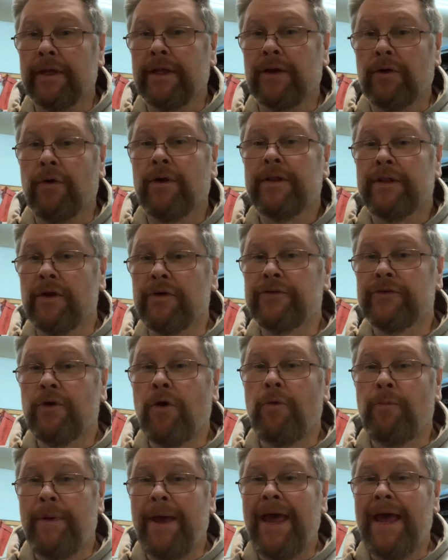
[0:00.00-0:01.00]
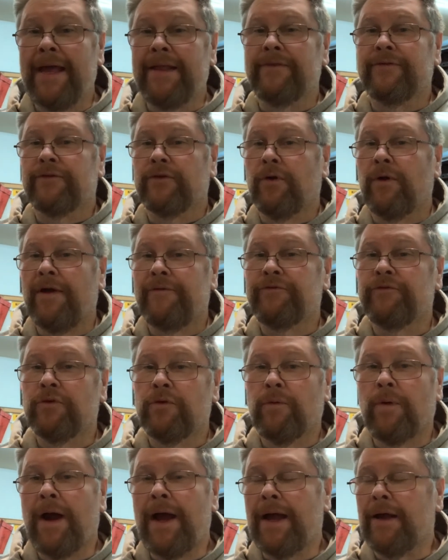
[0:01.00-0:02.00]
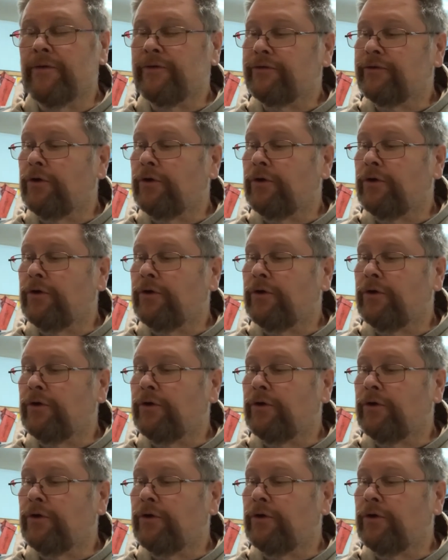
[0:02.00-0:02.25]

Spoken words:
You know, it does go bad, so after a while.